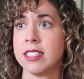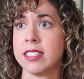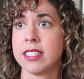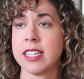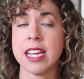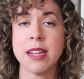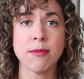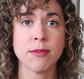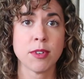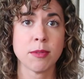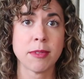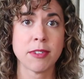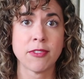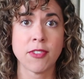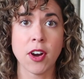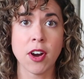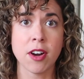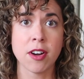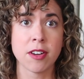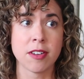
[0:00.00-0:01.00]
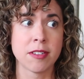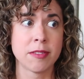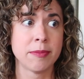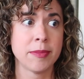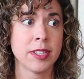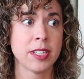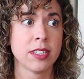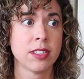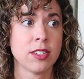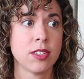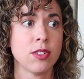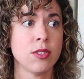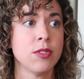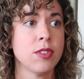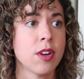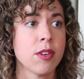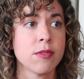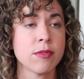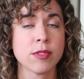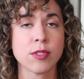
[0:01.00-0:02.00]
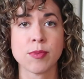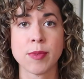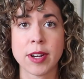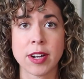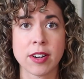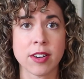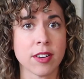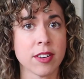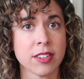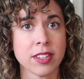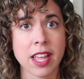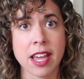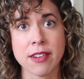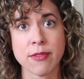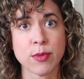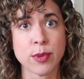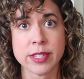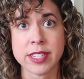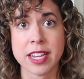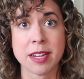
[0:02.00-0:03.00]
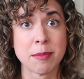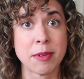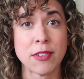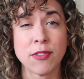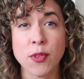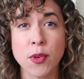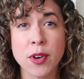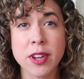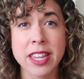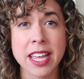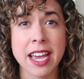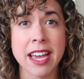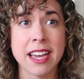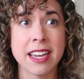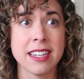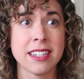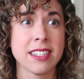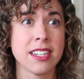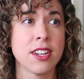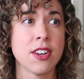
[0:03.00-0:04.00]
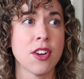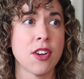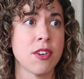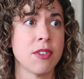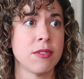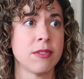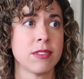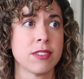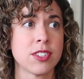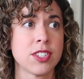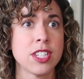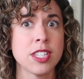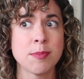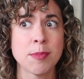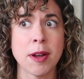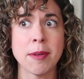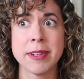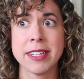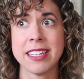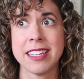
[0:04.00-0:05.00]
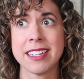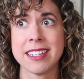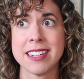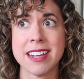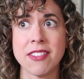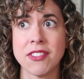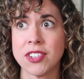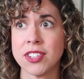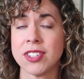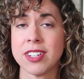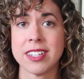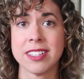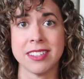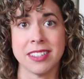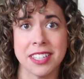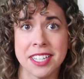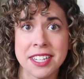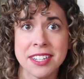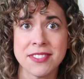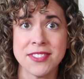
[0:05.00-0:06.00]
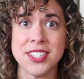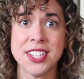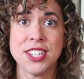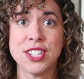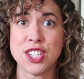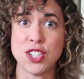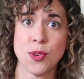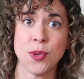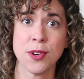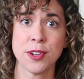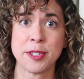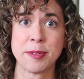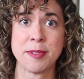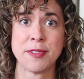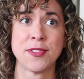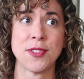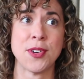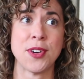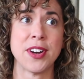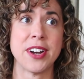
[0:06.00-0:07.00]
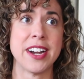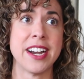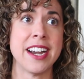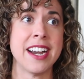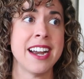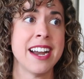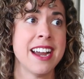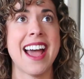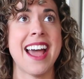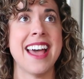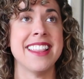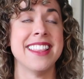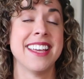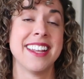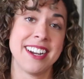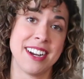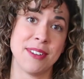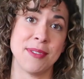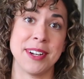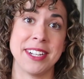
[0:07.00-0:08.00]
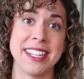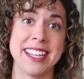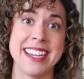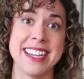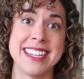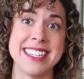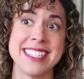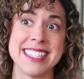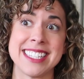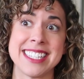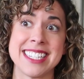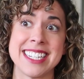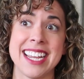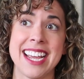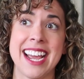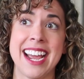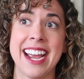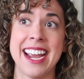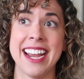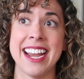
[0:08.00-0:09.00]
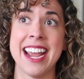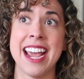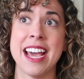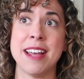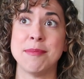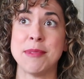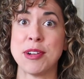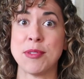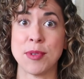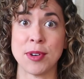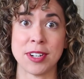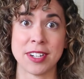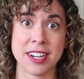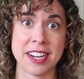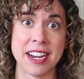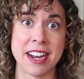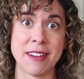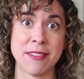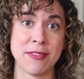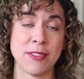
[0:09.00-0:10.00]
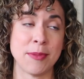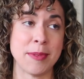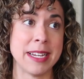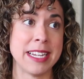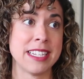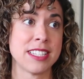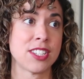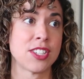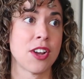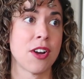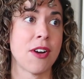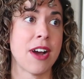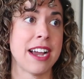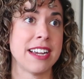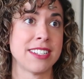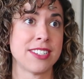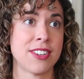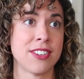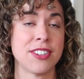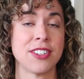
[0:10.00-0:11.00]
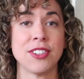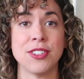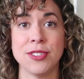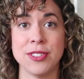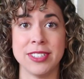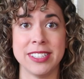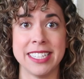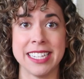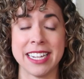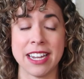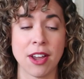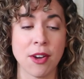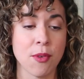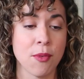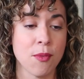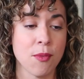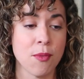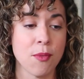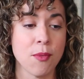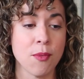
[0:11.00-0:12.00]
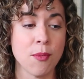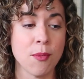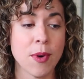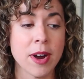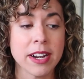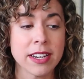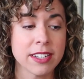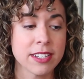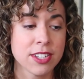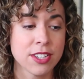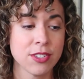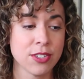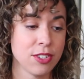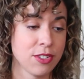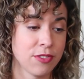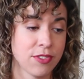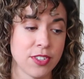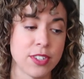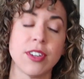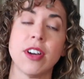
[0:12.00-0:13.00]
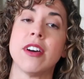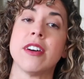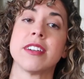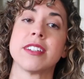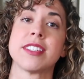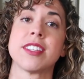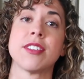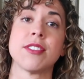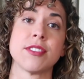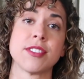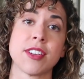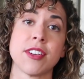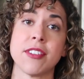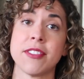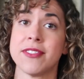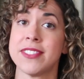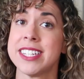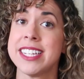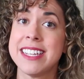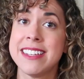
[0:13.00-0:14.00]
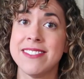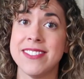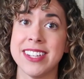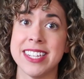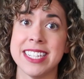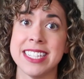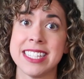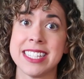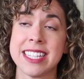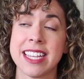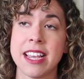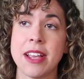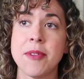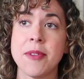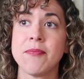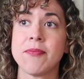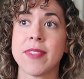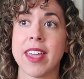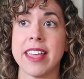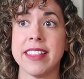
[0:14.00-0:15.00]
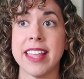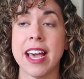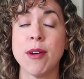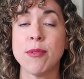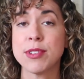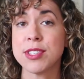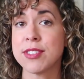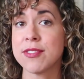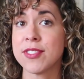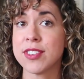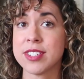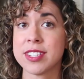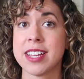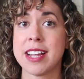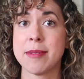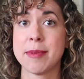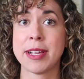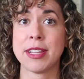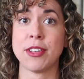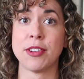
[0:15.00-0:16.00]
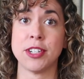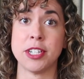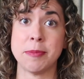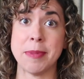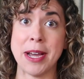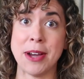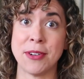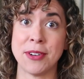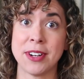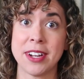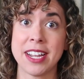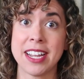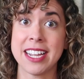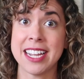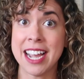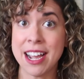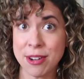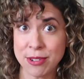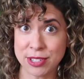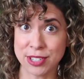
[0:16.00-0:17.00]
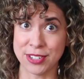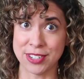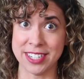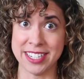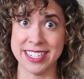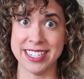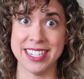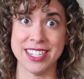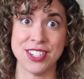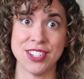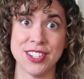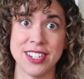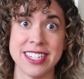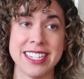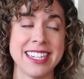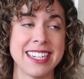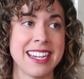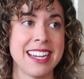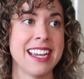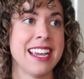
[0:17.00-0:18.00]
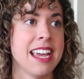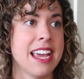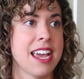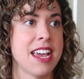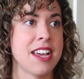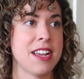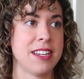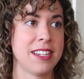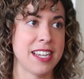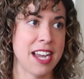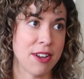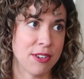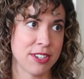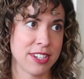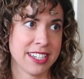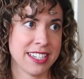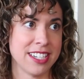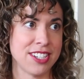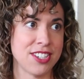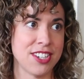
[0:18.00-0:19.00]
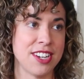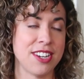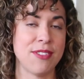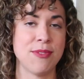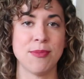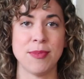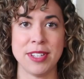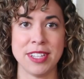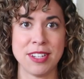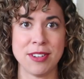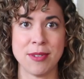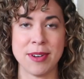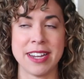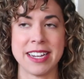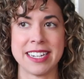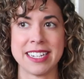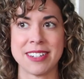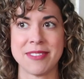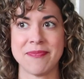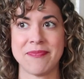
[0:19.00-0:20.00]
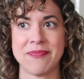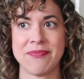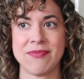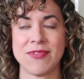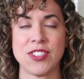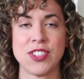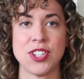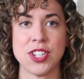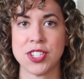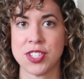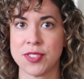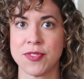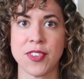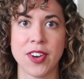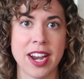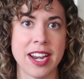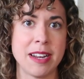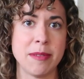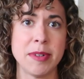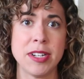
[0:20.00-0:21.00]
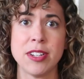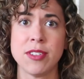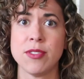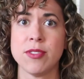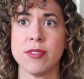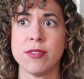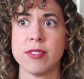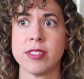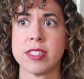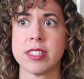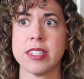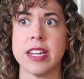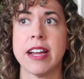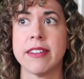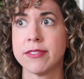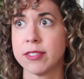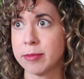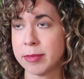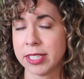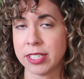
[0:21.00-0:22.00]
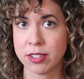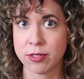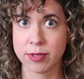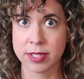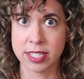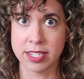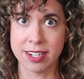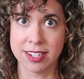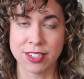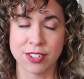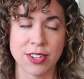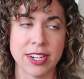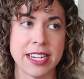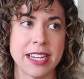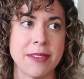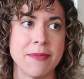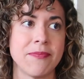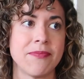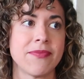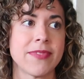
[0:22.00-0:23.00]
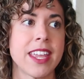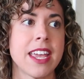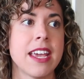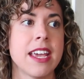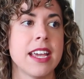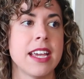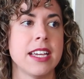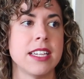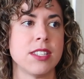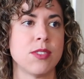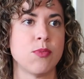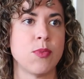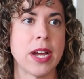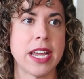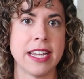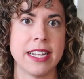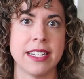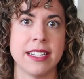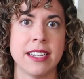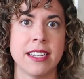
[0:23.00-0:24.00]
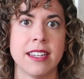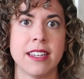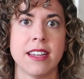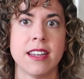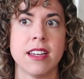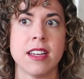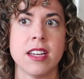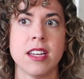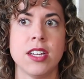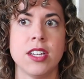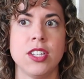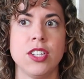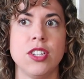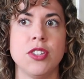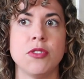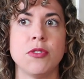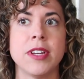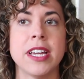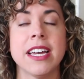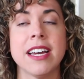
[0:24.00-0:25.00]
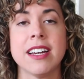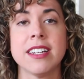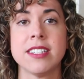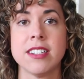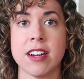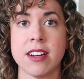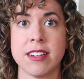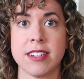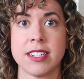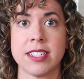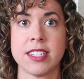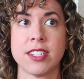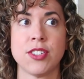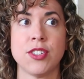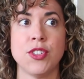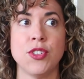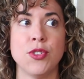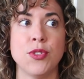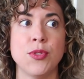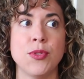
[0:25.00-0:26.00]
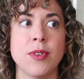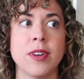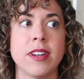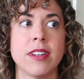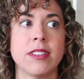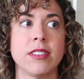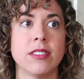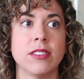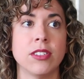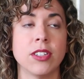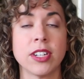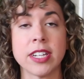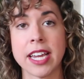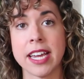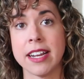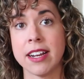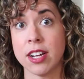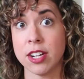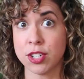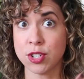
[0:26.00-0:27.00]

came from a farm. Who knows what her life was like before that? You know, she's probably like never lived indoors before. And then I realized I had my work cut out for me. So I started Googling, what do you do for dogs that are scared of TVs? And that was the first time I learned about counter conditioning. Counter conditioning, really quick, just for anybody who's not familiar with dog training, is when you get a dog to look at a